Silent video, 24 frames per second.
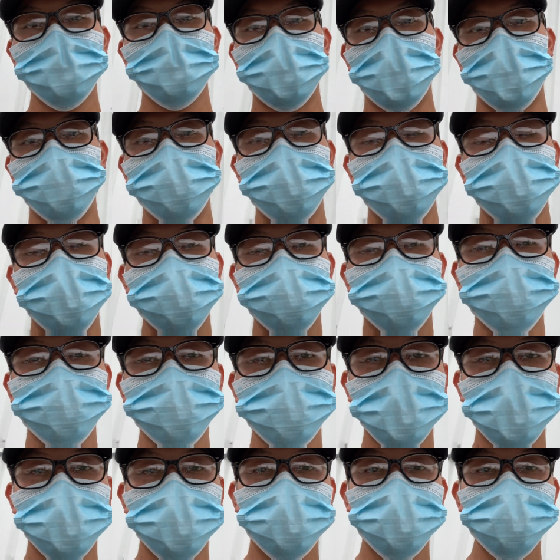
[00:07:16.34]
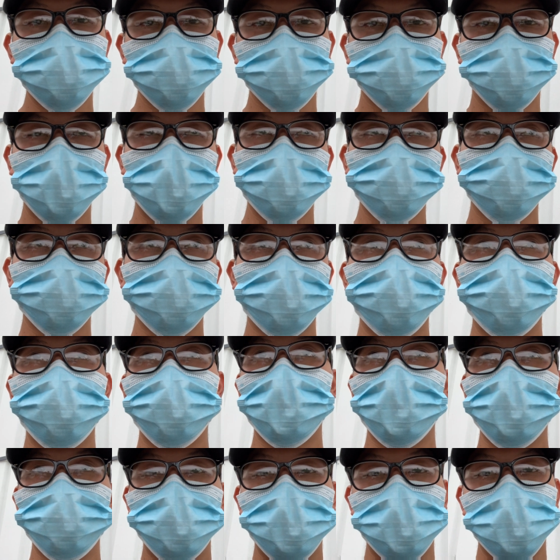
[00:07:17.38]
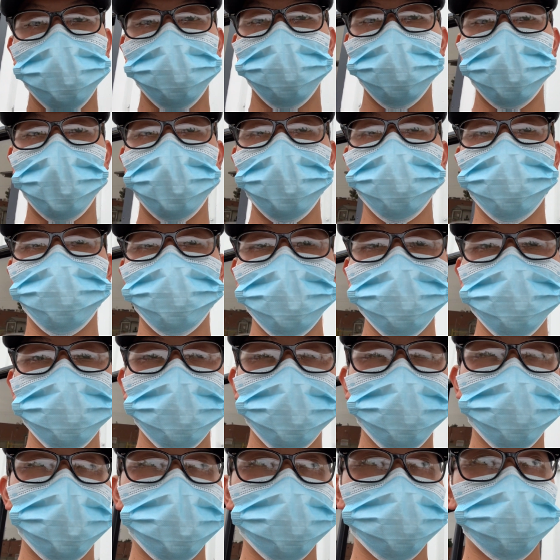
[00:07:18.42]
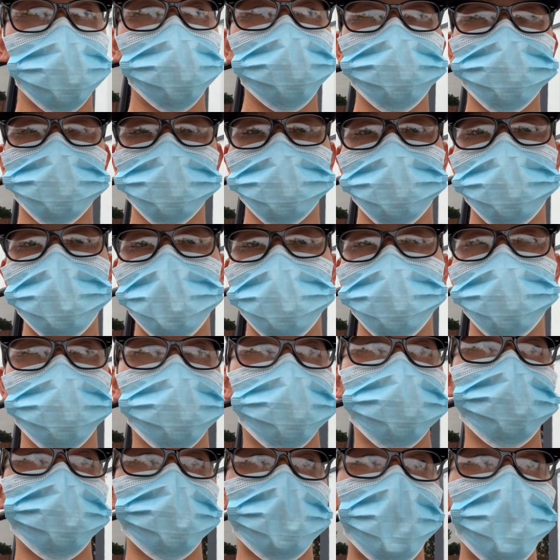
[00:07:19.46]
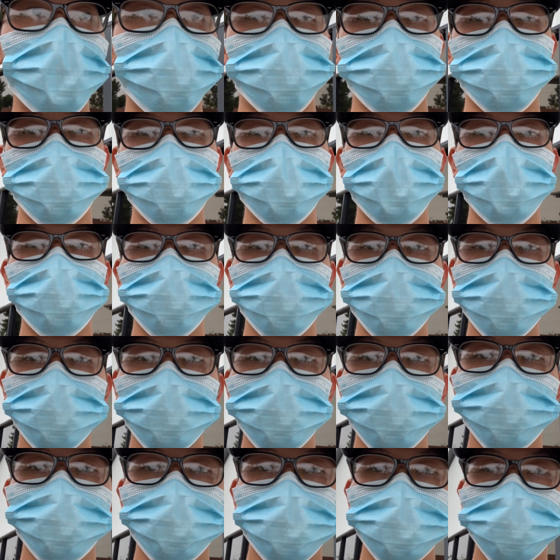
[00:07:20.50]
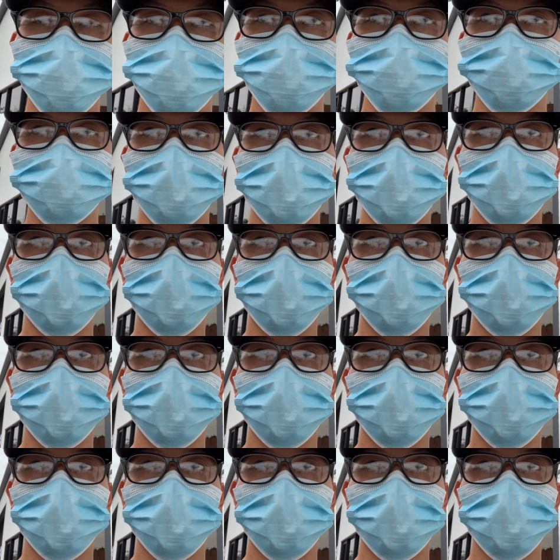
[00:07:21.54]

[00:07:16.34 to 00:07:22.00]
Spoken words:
I mean, that seems like a decent price, because you think about it, with all the fees and everything, it's almost about 38, 3,900. You can sell